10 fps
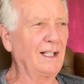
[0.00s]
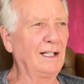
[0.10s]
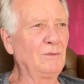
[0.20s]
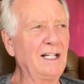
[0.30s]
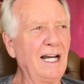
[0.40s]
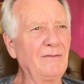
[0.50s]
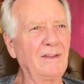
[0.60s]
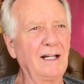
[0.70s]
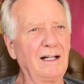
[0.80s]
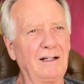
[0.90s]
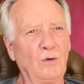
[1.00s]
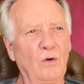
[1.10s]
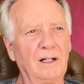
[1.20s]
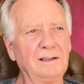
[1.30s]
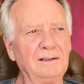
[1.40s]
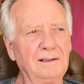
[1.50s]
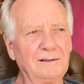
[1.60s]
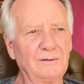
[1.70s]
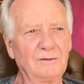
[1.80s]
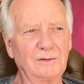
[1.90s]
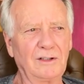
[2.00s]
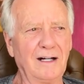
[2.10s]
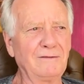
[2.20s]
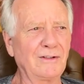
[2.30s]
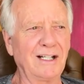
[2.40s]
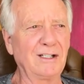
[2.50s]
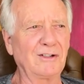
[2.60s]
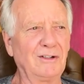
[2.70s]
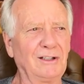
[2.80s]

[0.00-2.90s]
And we had that one conversation